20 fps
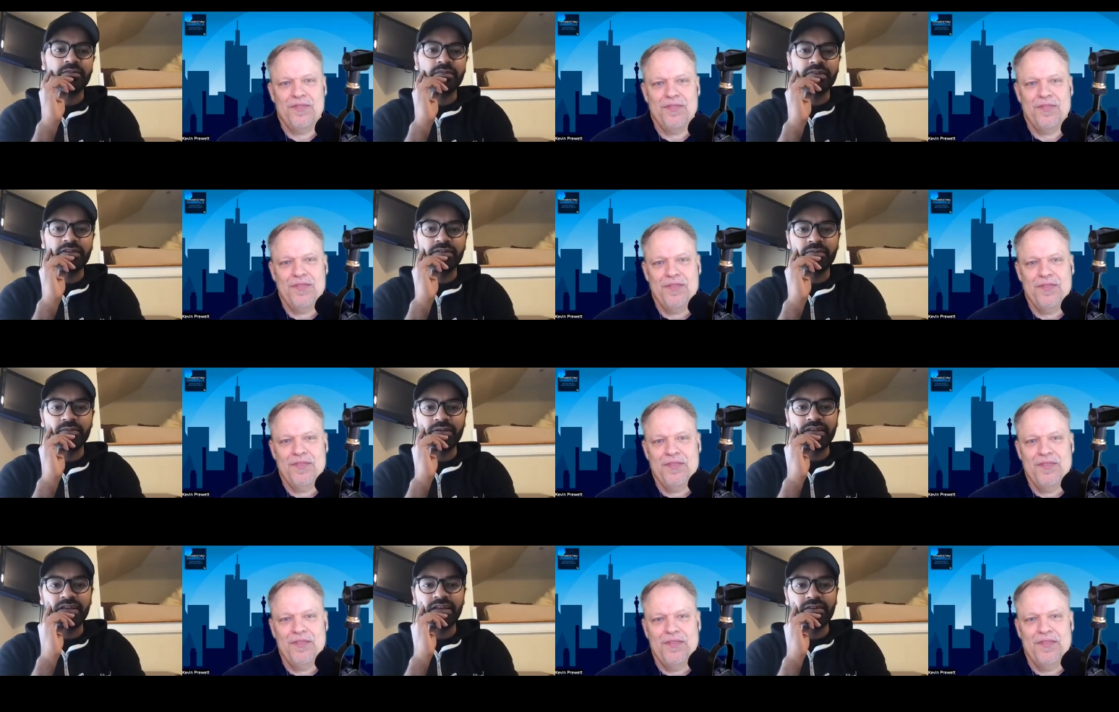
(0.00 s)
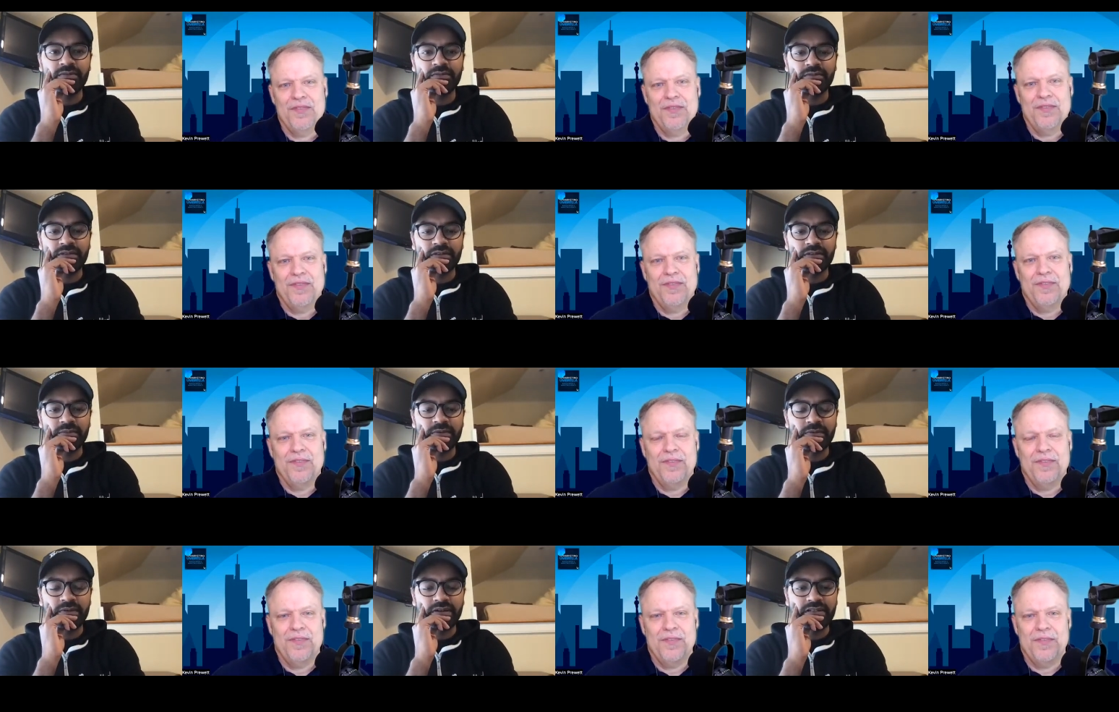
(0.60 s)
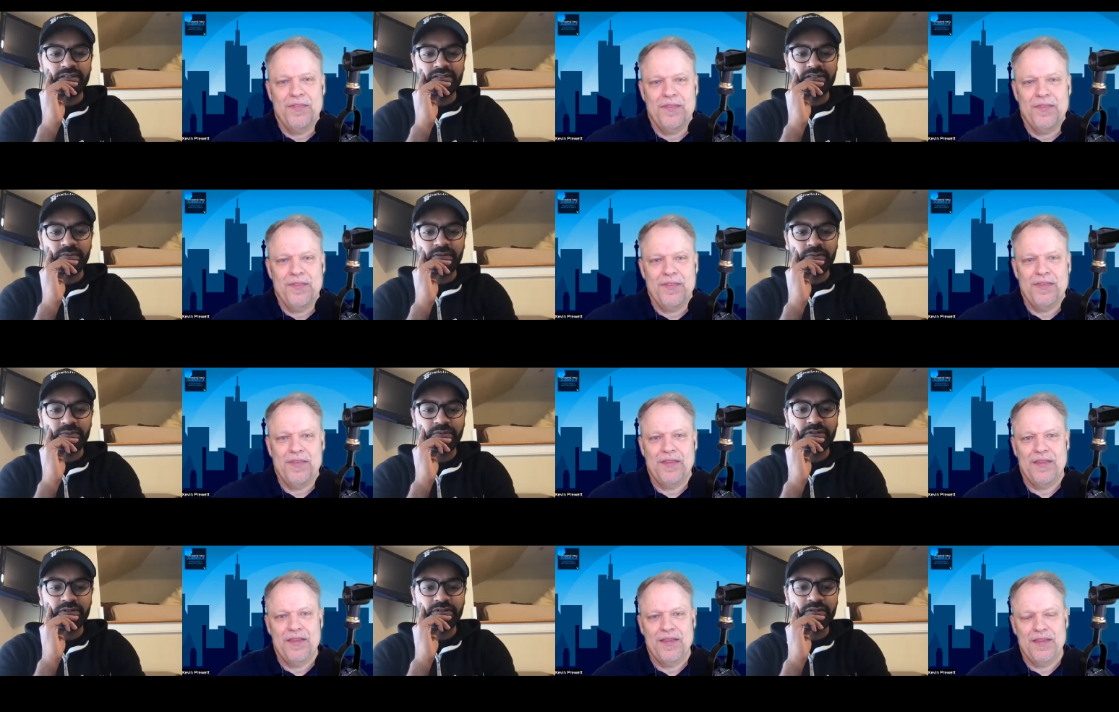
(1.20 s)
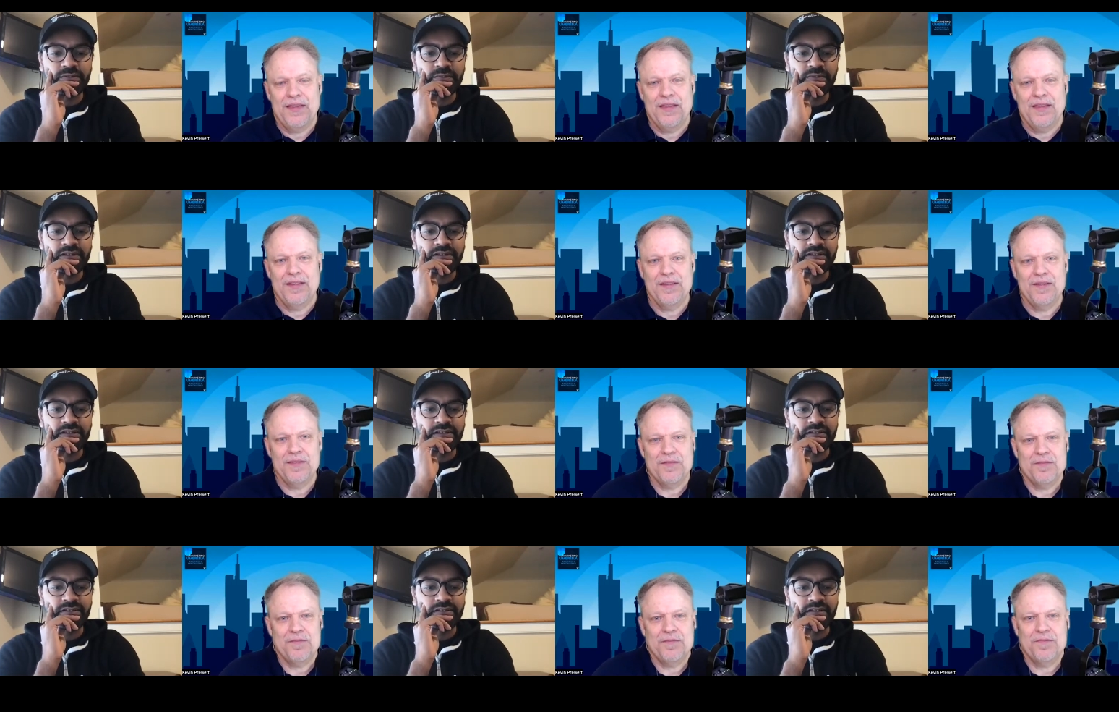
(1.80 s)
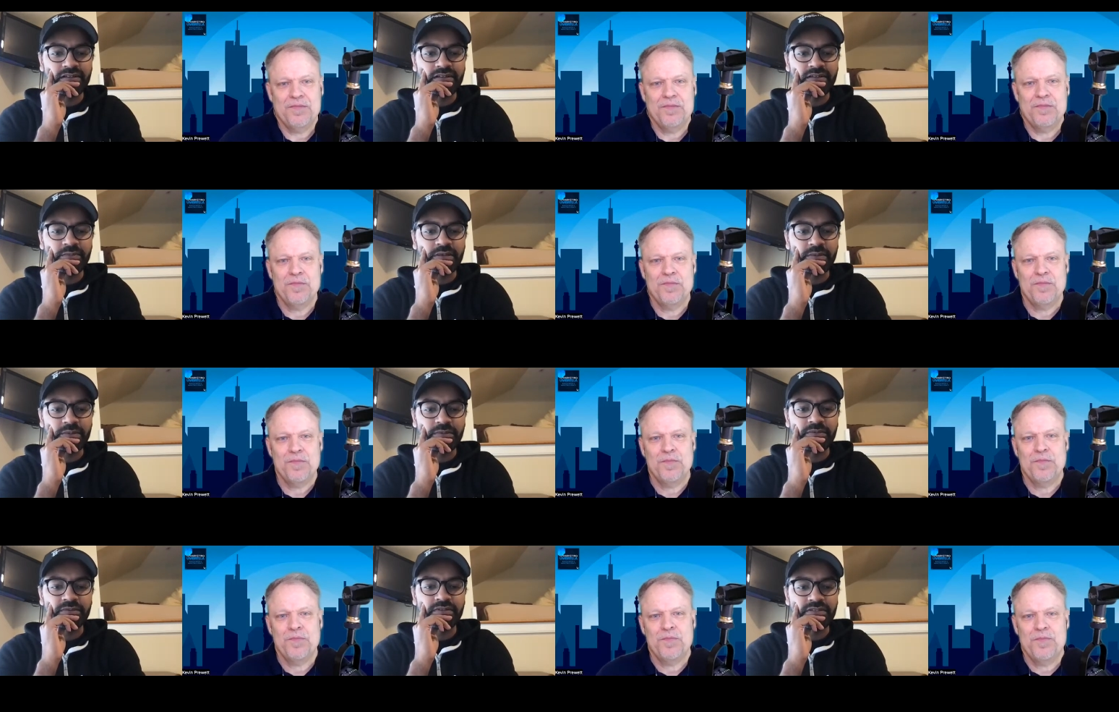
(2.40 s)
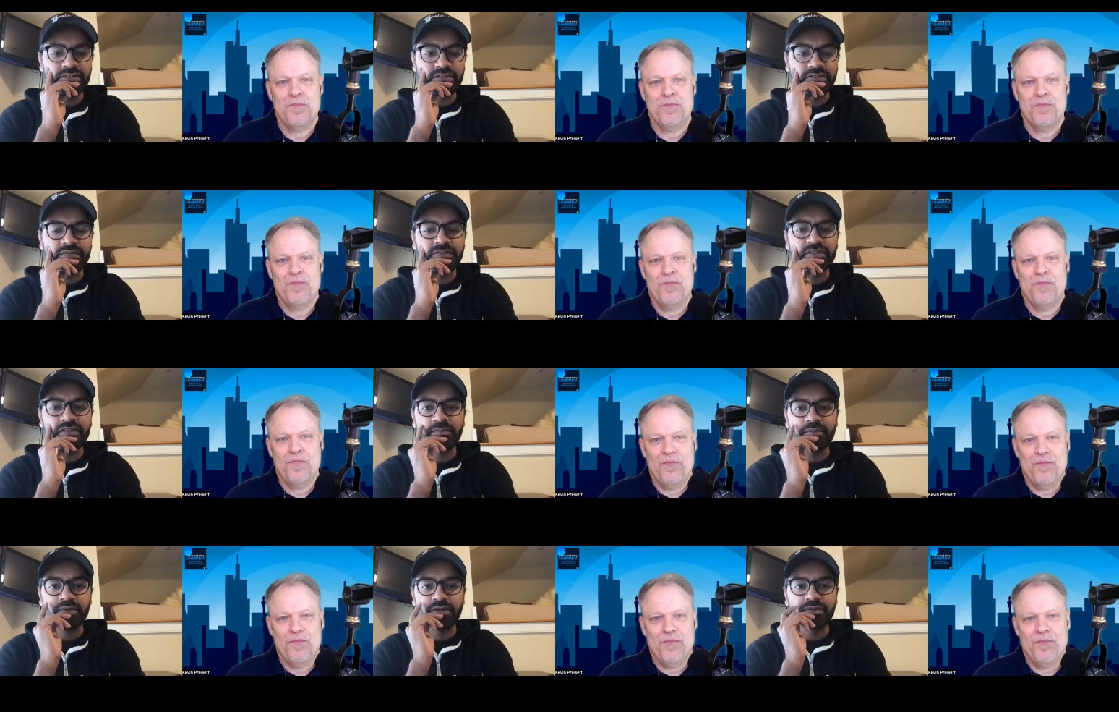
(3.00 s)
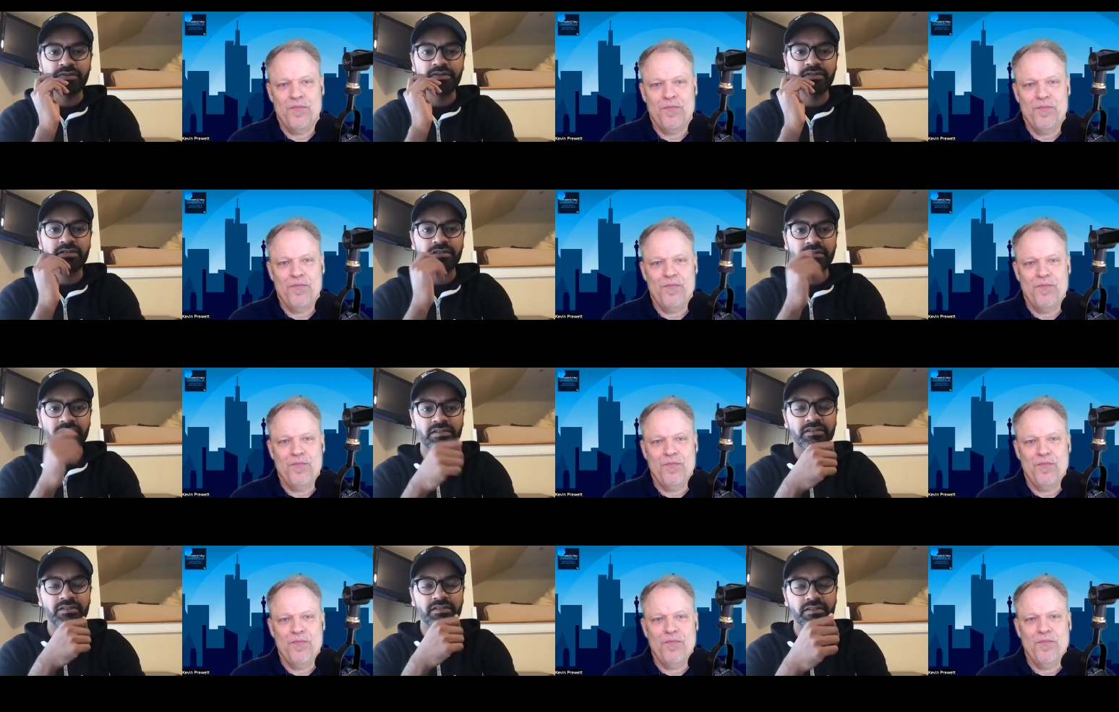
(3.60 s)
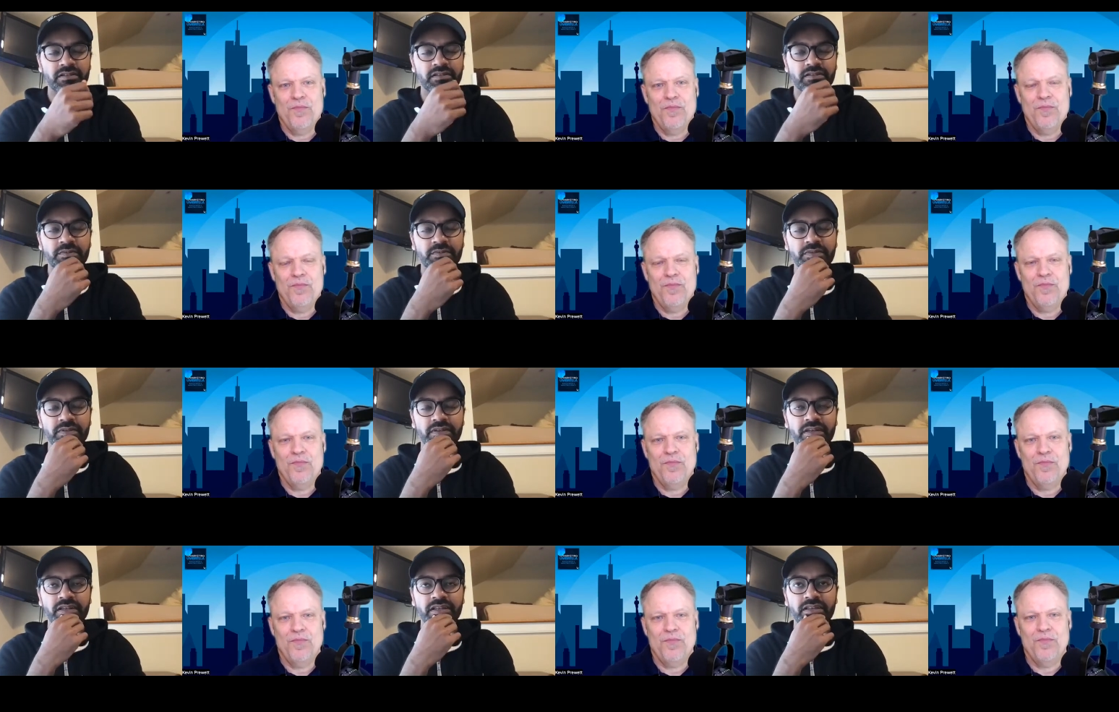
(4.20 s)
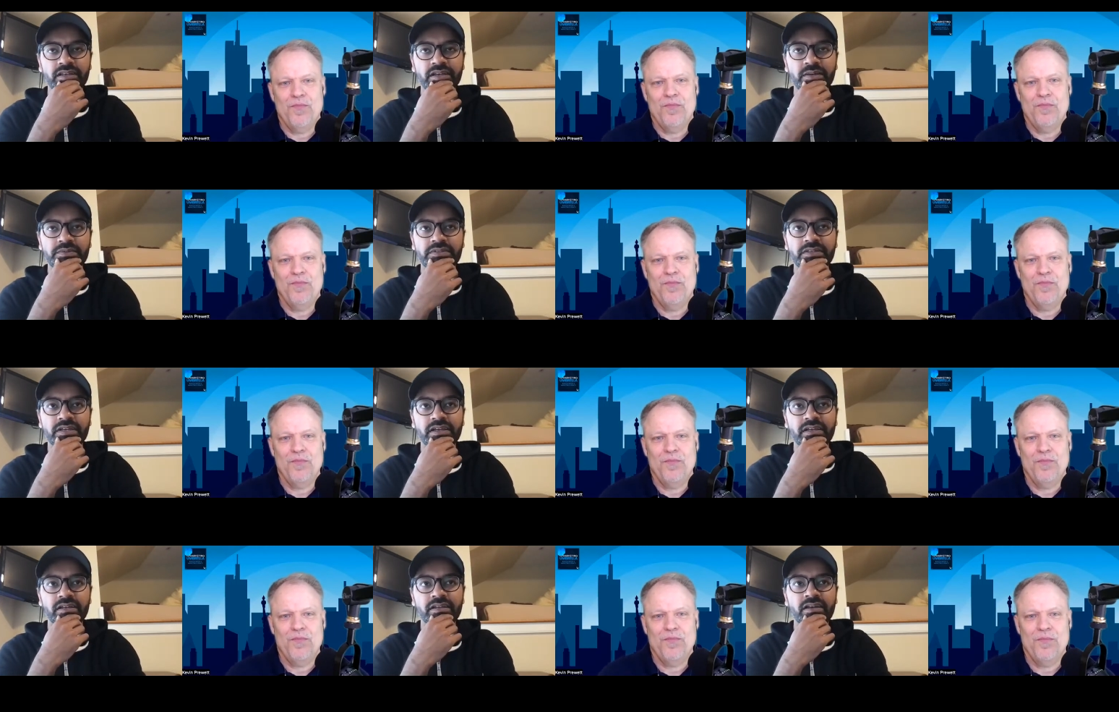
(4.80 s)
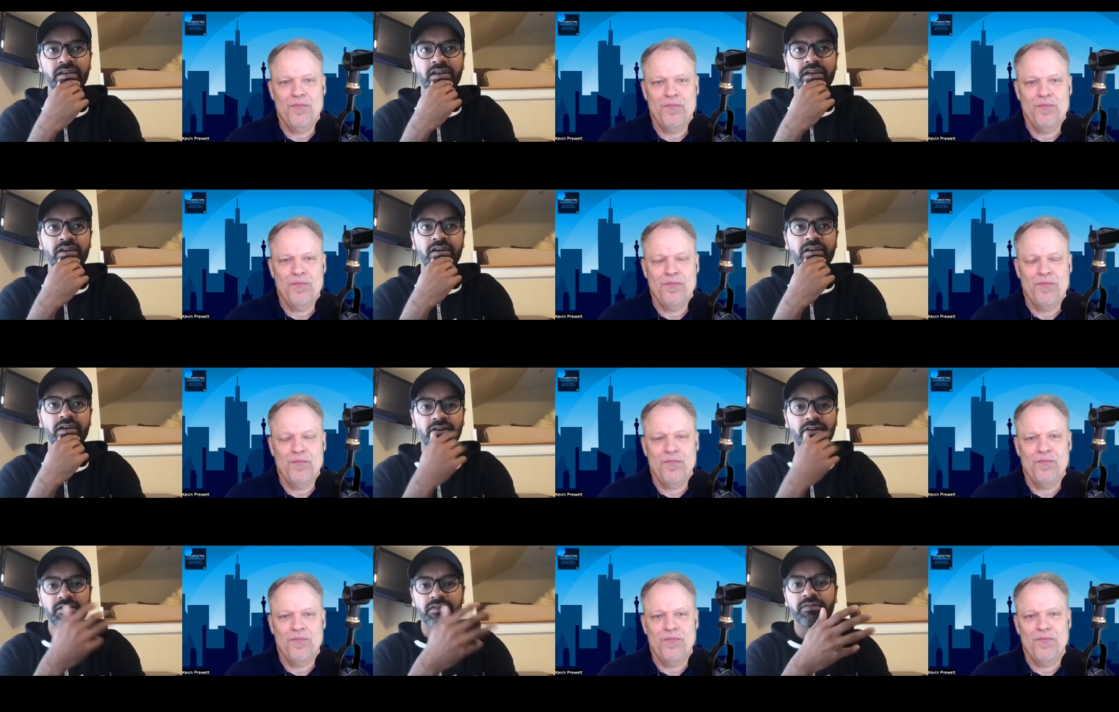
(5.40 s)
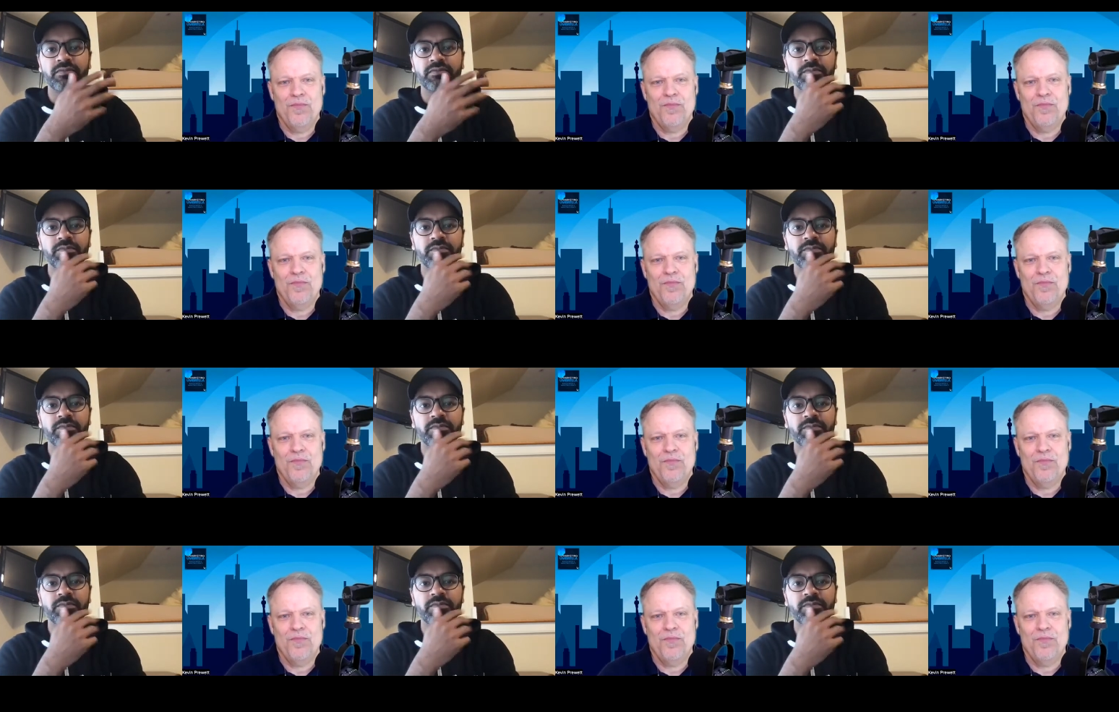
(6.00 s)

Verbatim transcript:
Speaker 1: We we gave you know we raised 1.2 million, and and the people who deserved it the most in the, in terms of getting the upside are the